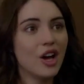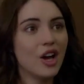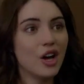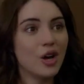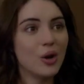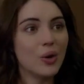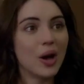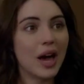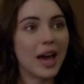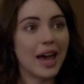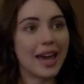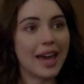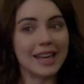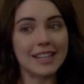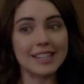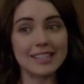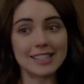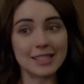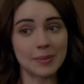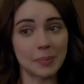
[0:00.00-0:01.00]
Who
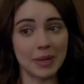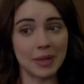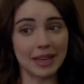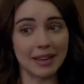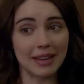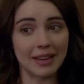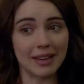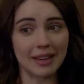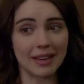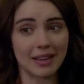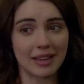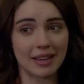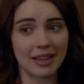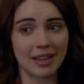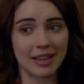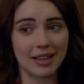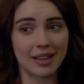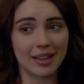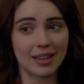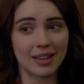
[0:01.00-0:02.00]
hates me.
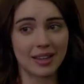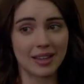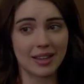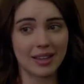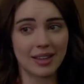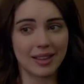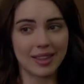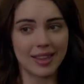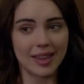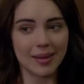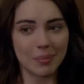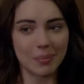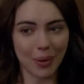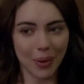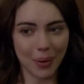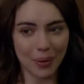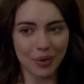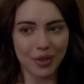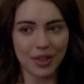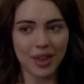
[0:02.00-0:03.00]
They
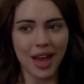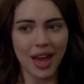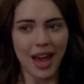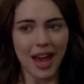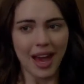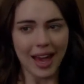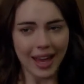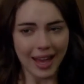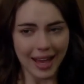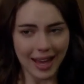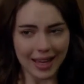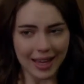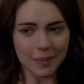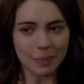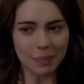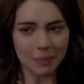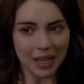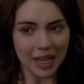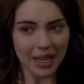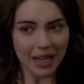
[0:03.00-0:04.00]
both
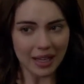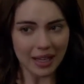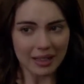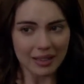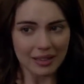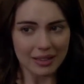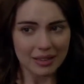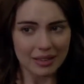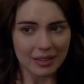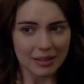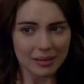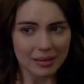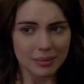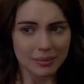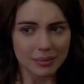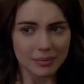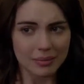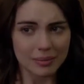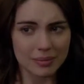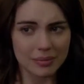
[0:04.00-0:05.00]
hate me.
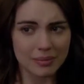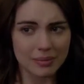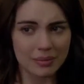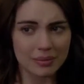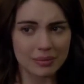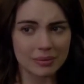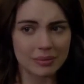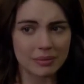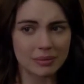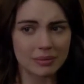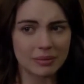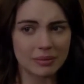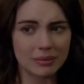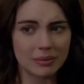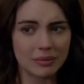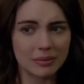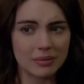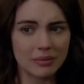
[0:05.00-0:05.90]
They don't hate you.